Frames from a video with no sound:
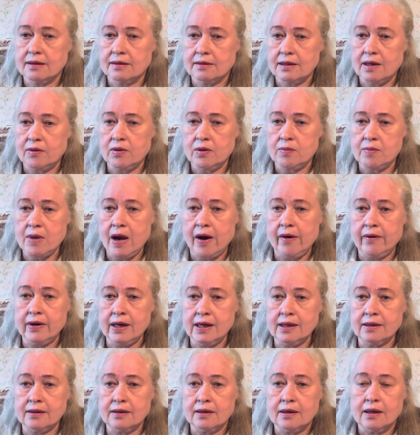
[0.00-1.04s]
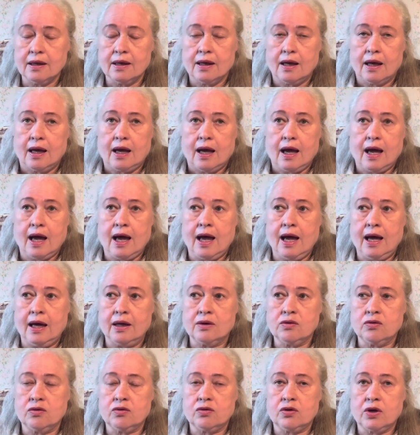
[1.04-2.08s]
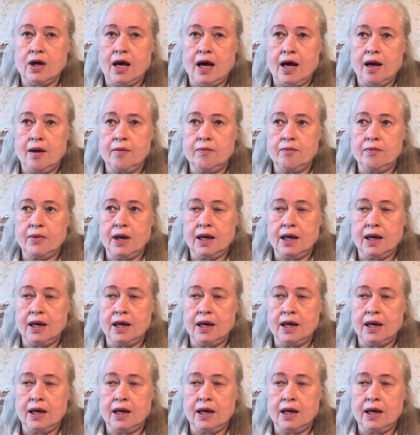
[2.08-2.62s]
They were married, and um,